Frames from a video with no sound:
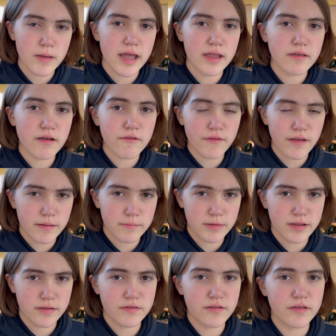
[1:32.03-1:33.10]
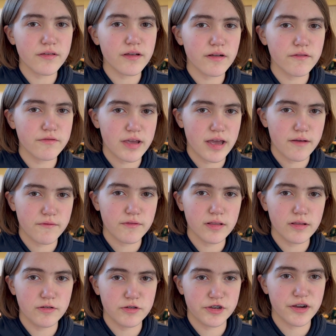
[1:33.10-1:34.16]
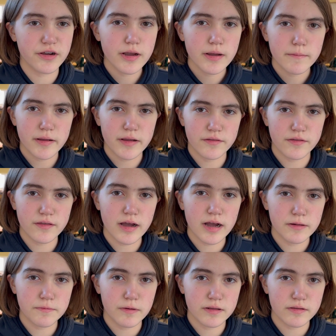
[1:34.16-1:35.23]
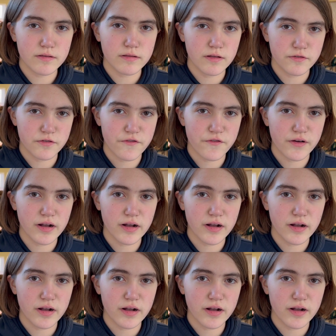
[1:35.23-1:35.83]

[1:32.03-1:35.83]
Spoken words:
and their families deserve to have closure because God wants closure for